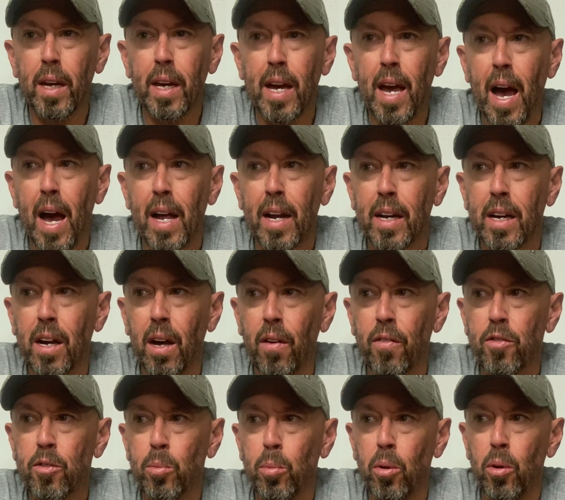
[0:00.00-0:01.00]
got
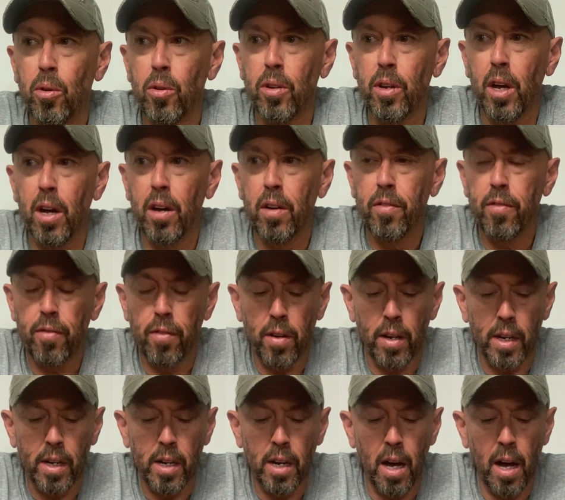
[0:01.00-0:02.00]
comfortable enough
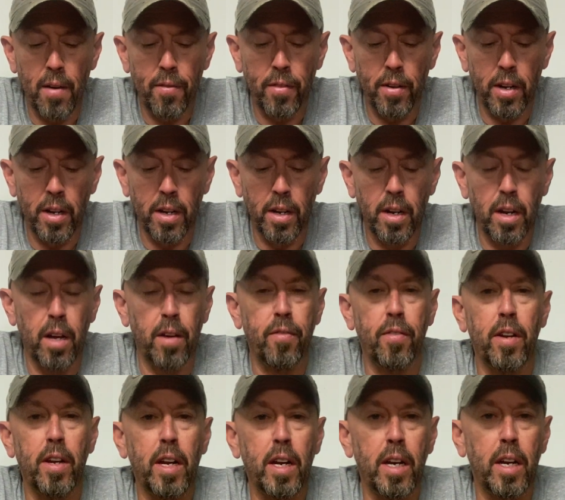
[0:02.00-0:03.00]
and confident enough
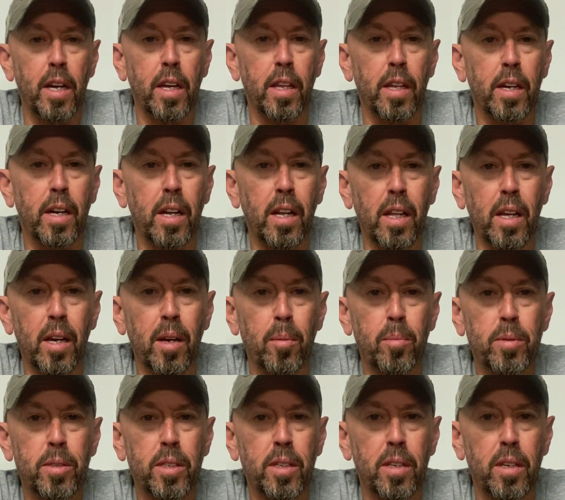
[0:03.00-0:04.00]
in any of the
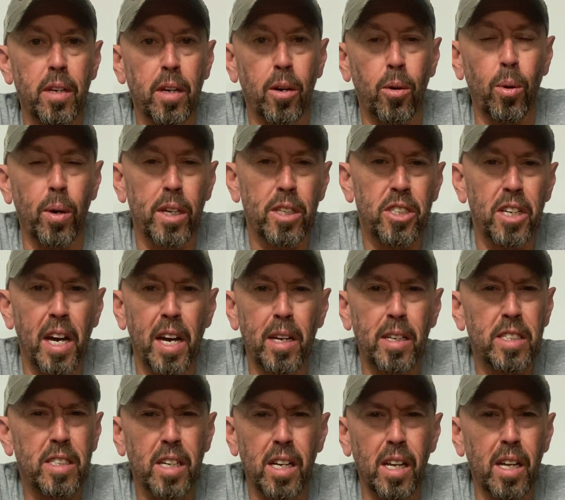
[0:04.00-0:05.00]
clips, the quick
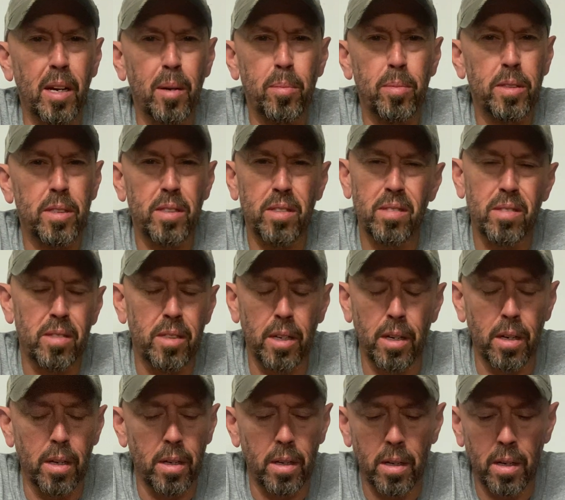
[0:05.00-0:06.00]
change clips,
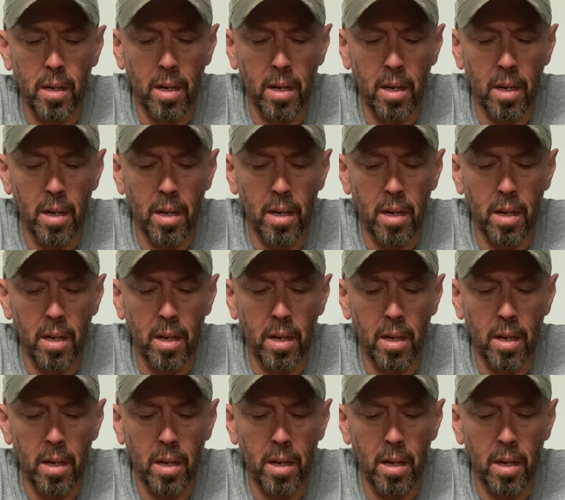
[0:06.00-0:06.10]
to